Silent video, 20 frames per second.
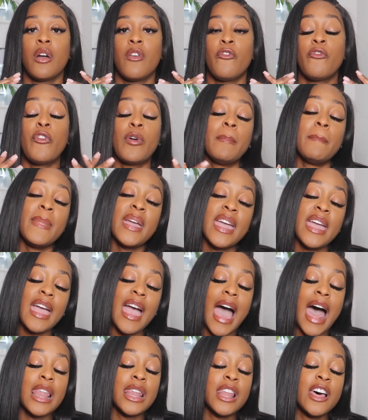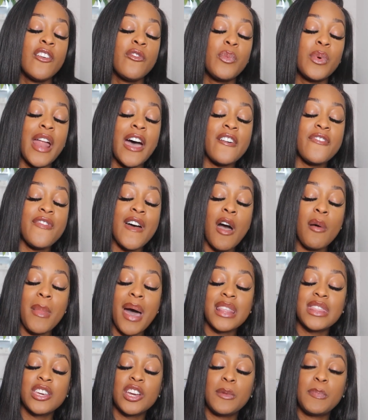For me, I love when I found
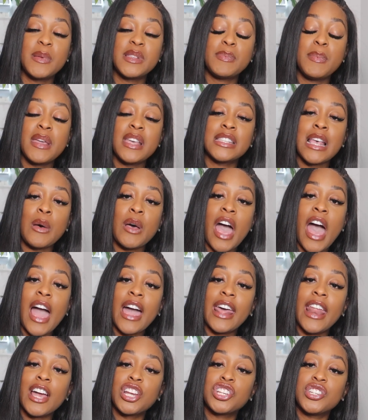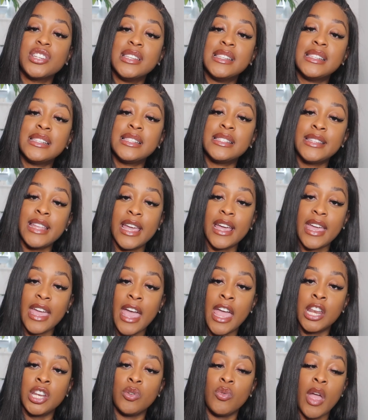my therapist because I, I could actually stick
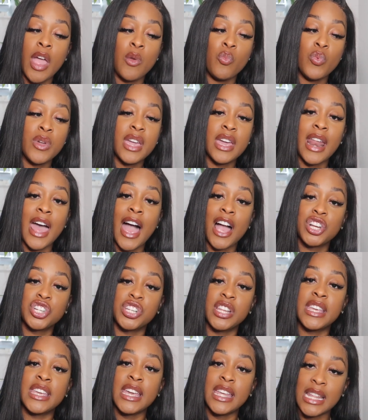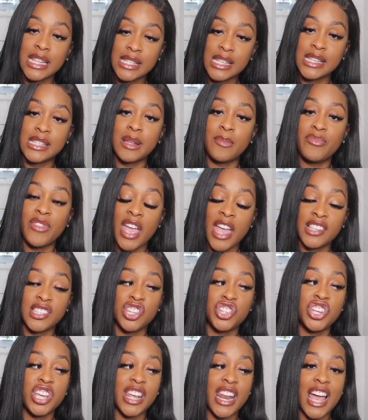and, and we could actually get into some things
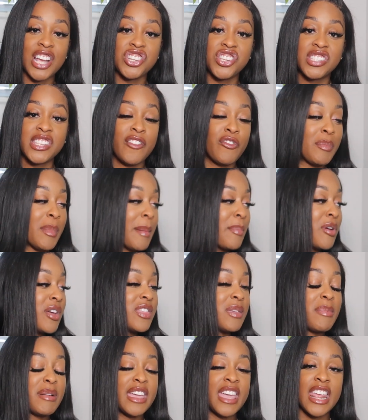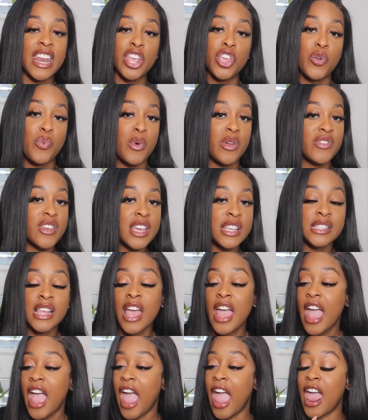and she could actually say, remember in the beginning you were this
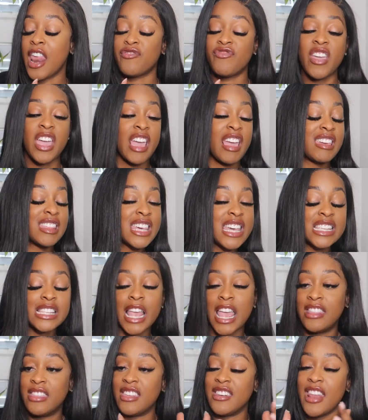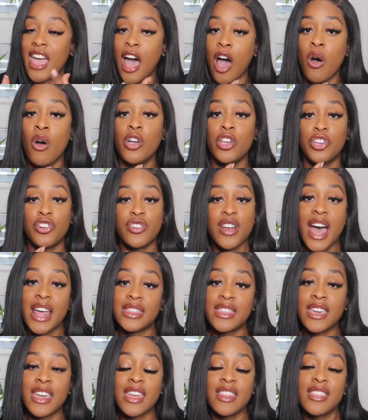and thinking this and then now you're
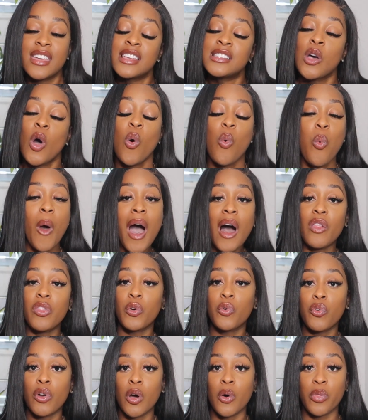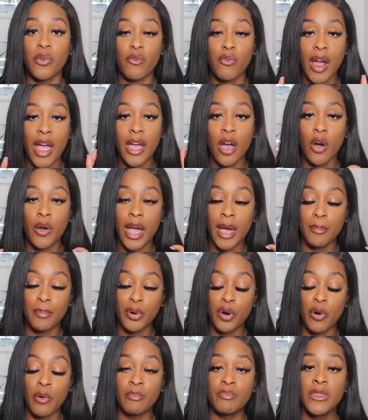not thinking this. Wow, the growth, right? Okay,
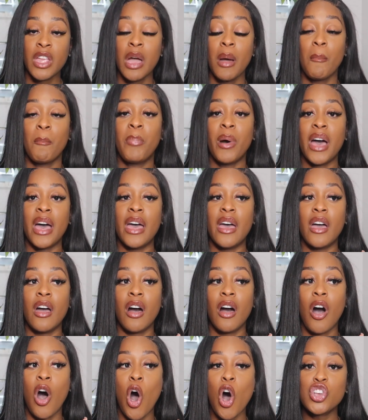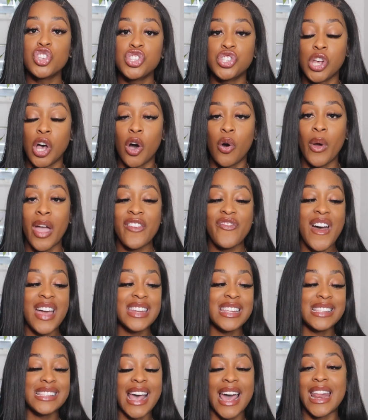boom. But also, if
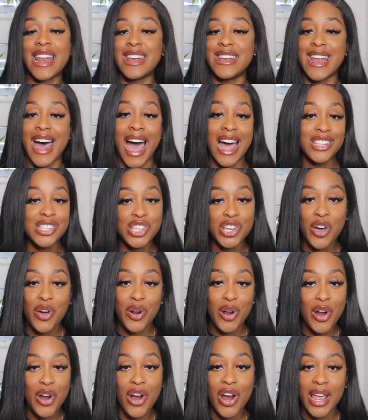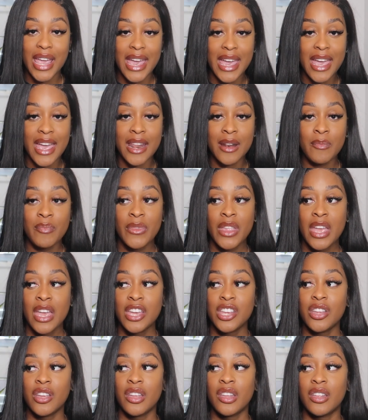I decided not to go to her again,
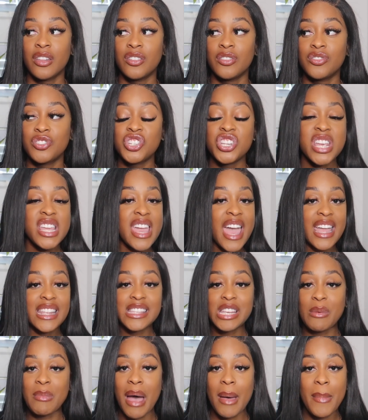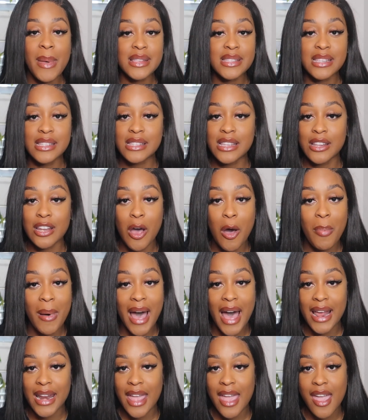she can't tell my business to
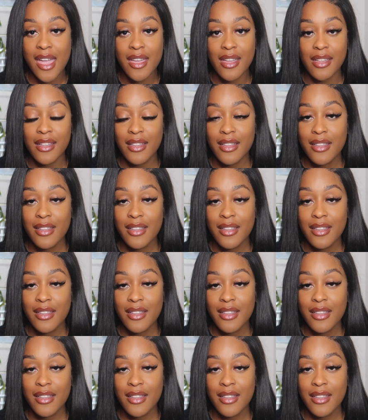nobody.